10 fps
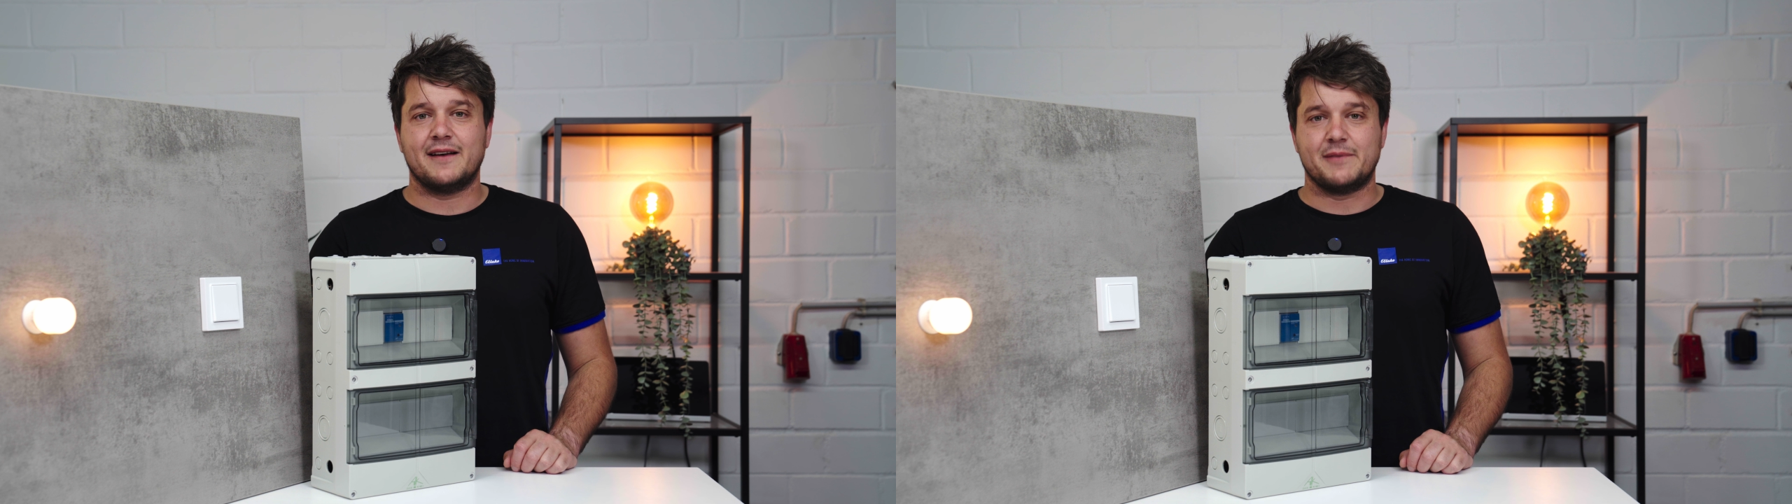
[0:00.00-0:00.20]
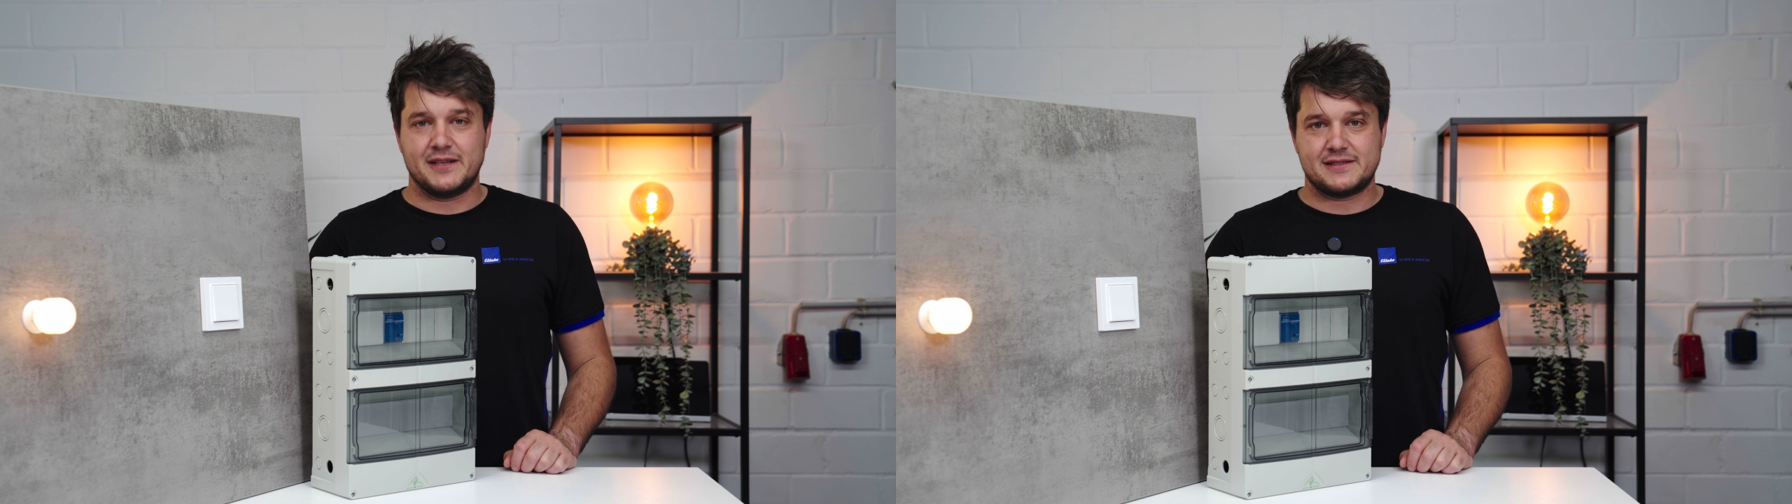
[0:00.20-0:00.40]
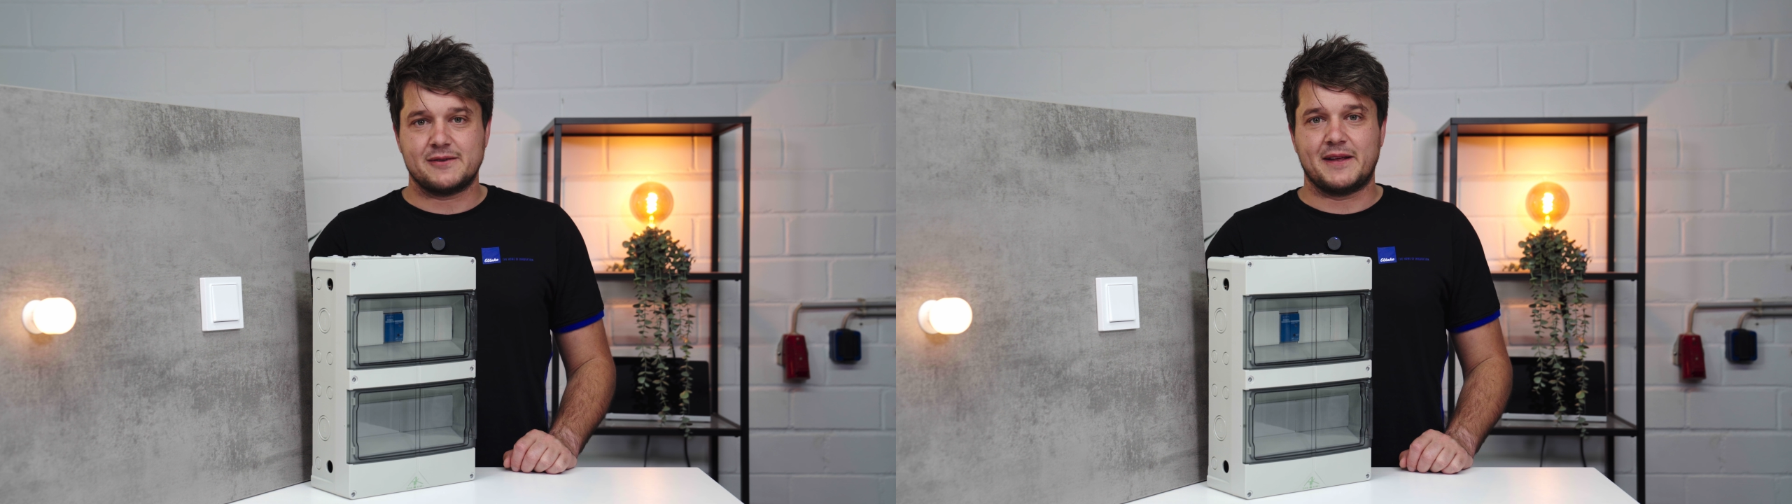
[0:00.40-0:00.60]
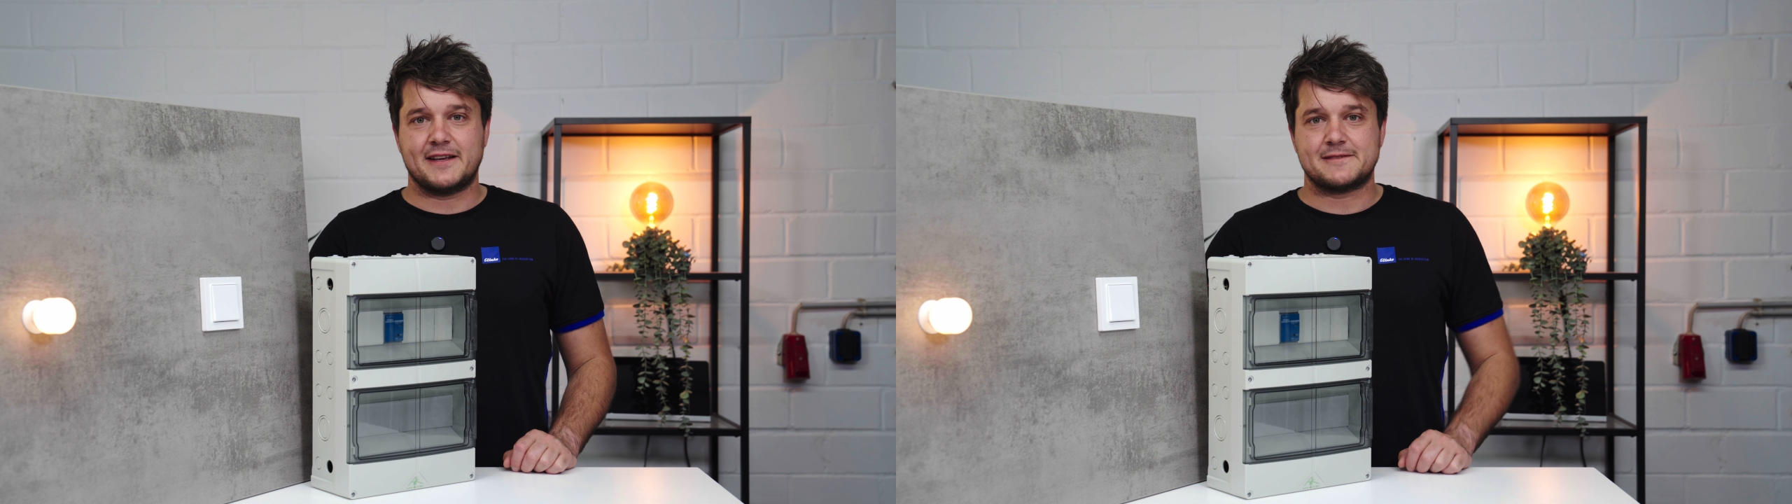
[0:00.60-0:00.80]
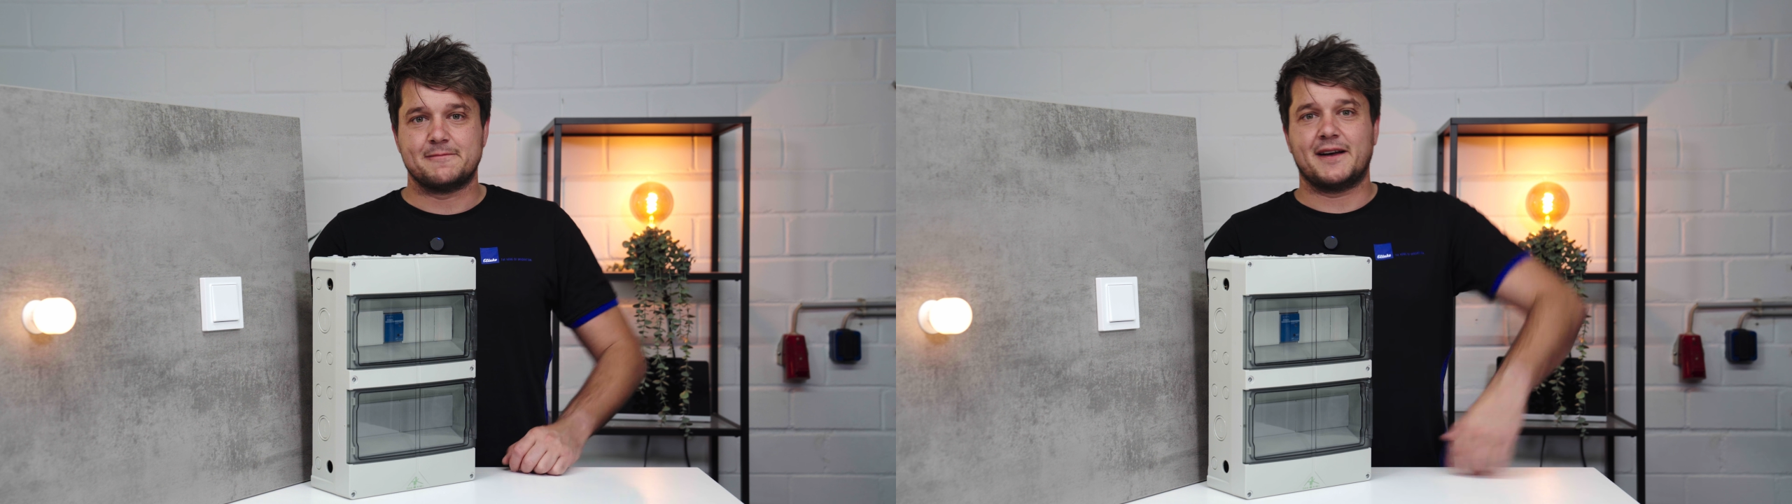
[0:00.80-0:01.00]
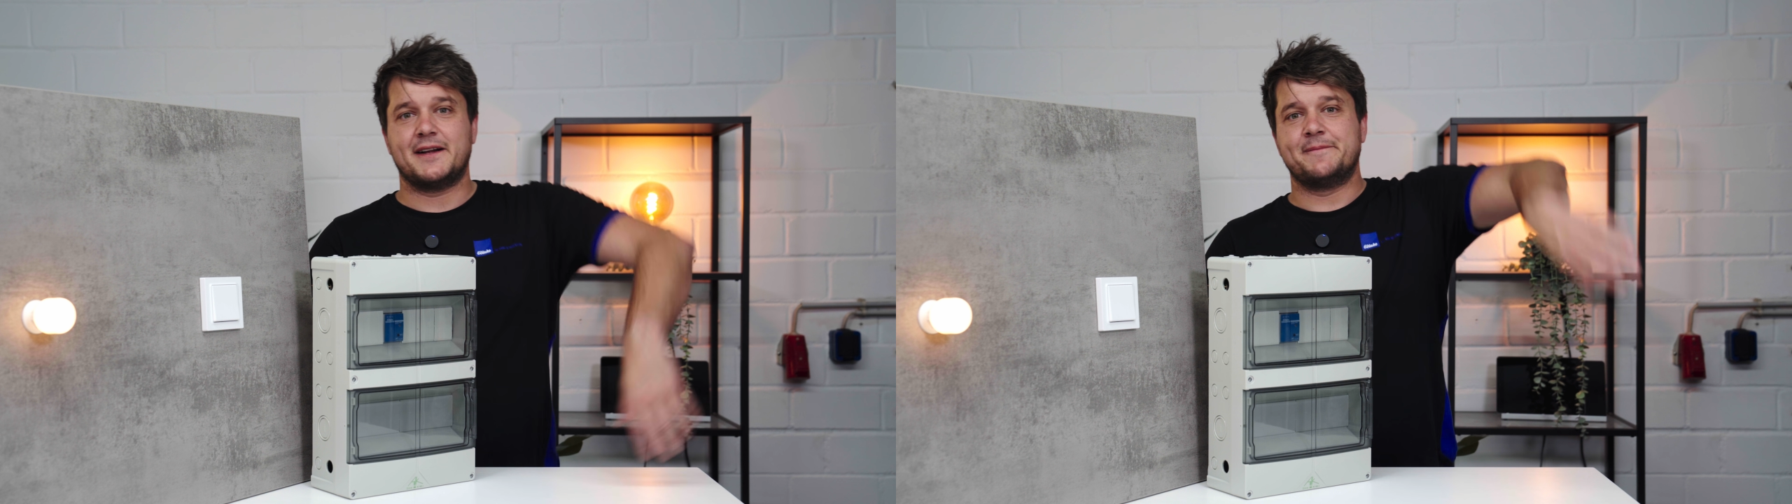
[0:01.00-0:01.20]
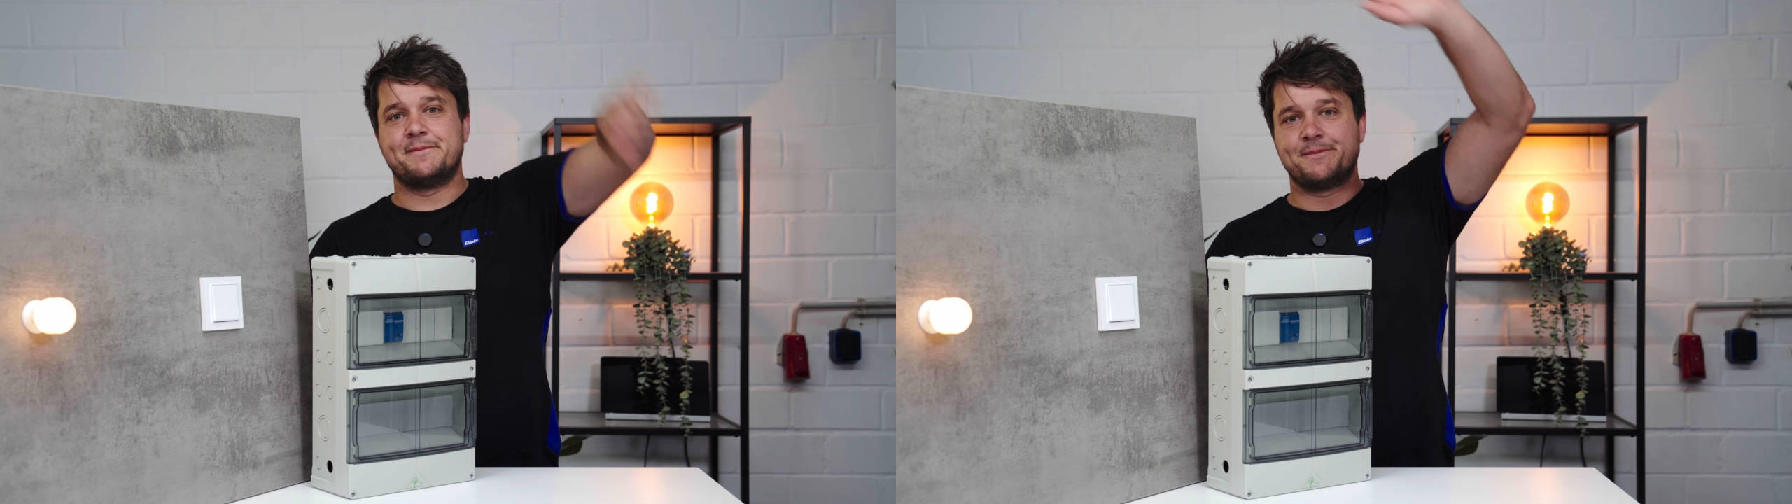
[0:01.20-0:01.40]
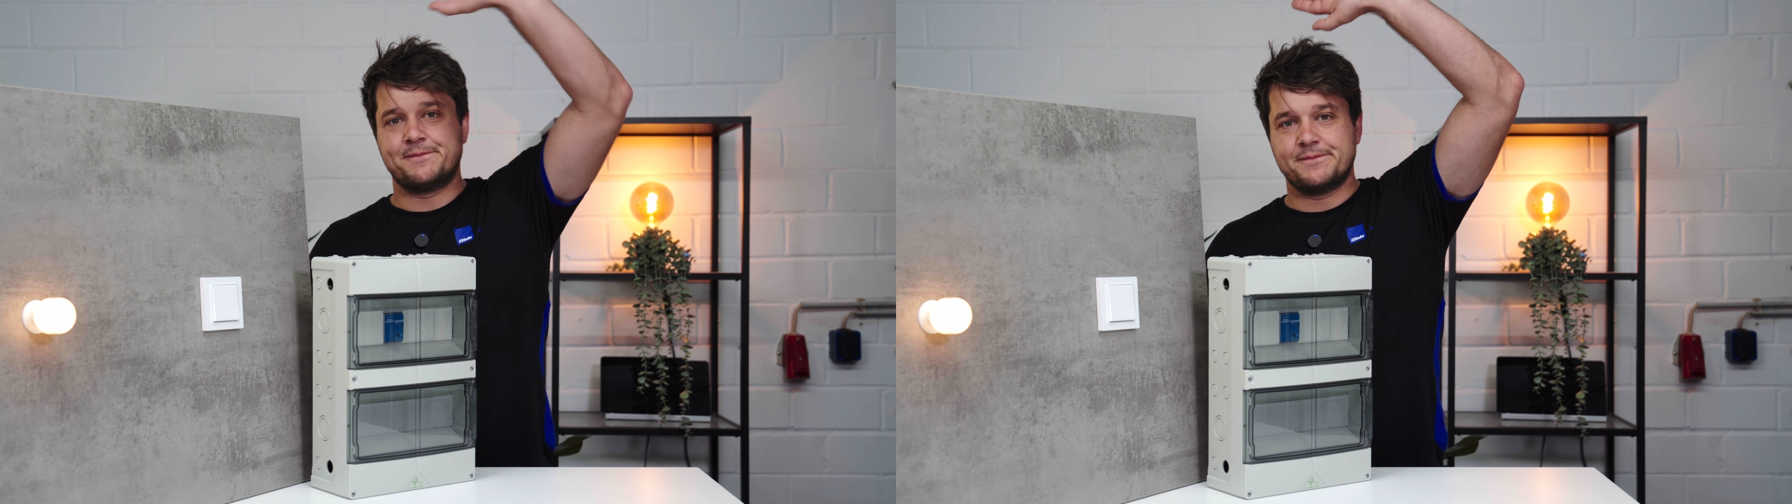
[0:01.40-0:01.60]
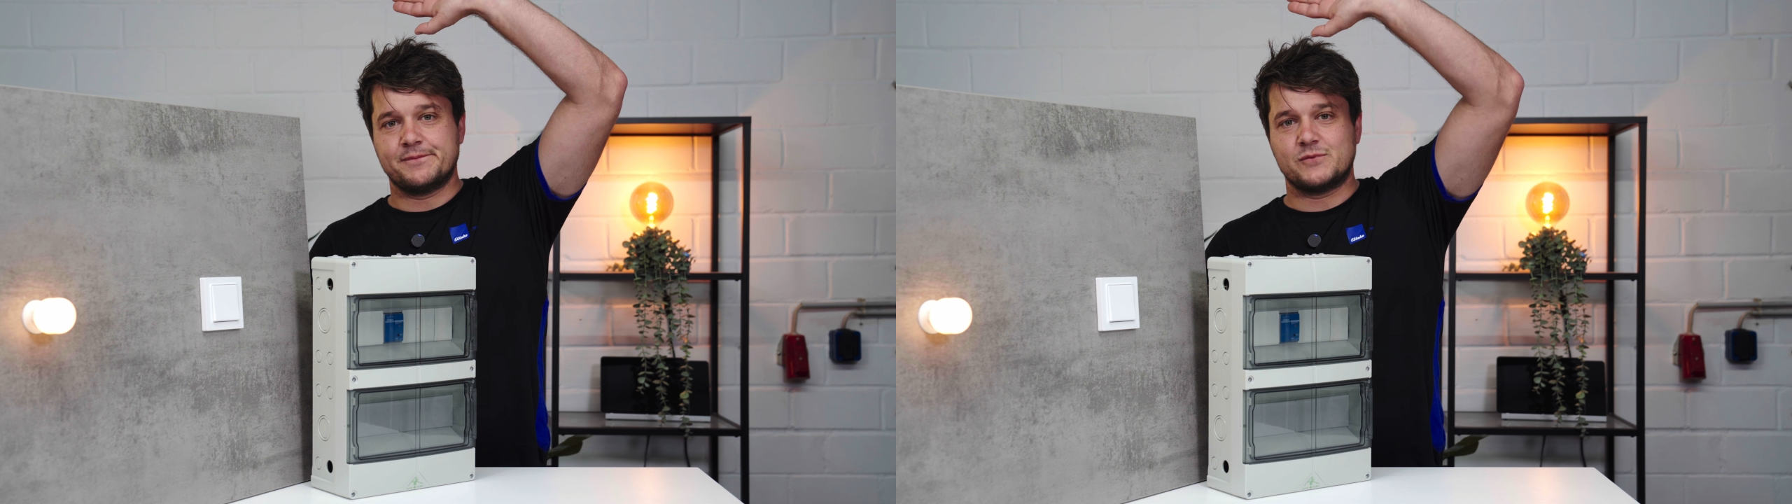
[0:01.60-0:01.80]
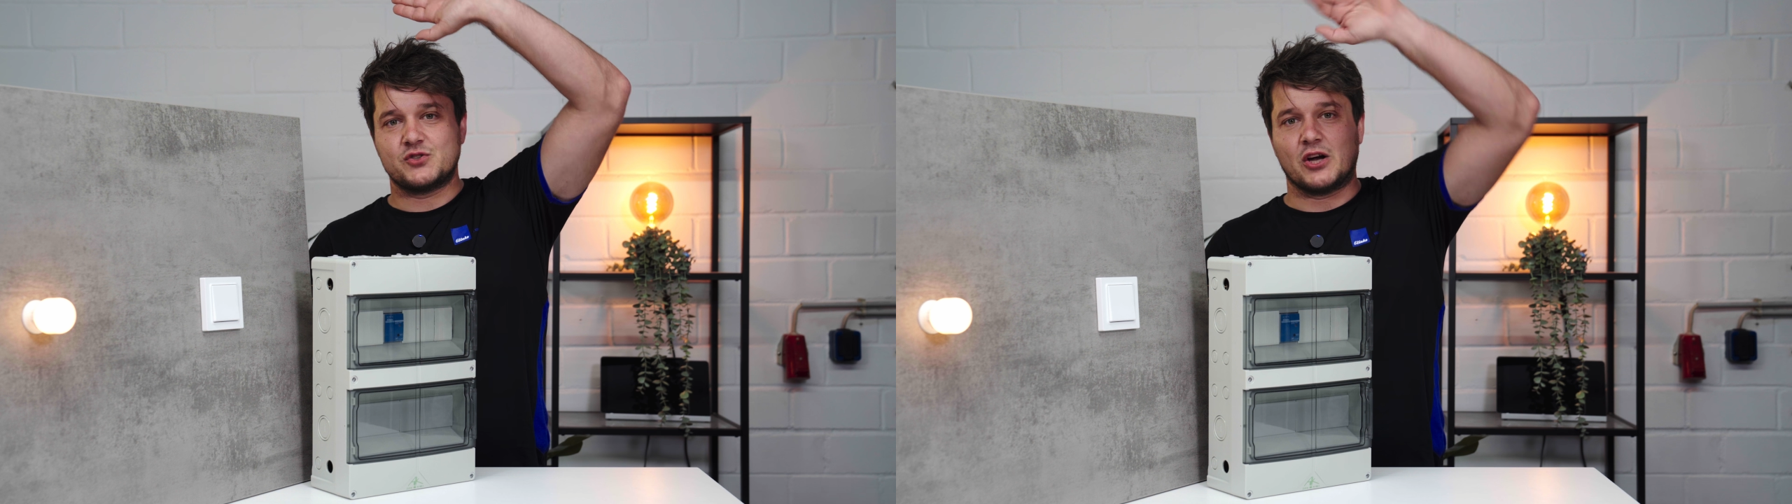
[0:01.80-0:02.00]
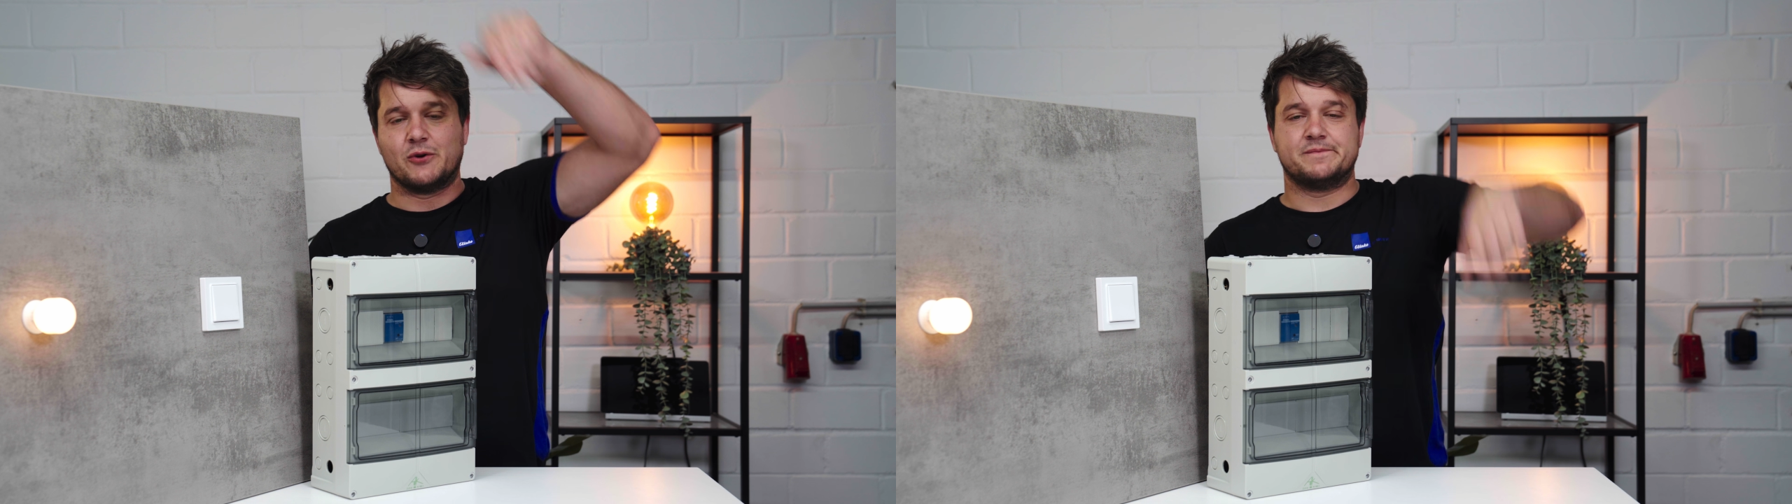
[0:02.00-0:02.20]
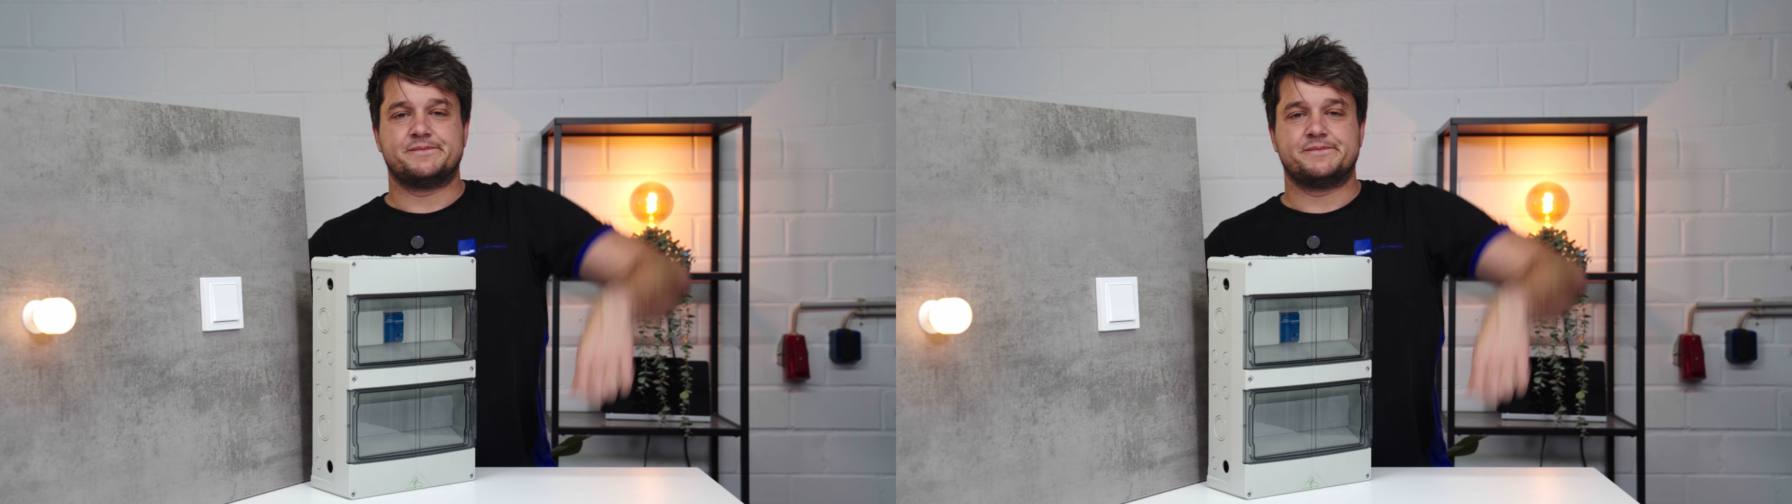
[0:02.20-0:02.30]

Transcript: Until next time, bye